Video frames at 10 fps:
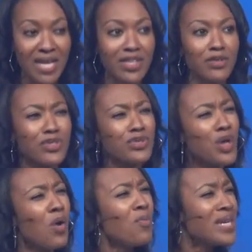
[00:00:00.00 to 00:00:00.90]
there are
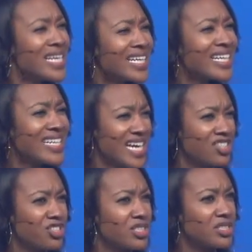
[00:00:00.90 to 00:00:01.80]
so many
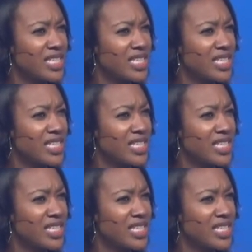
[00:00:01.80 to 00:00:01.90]
connections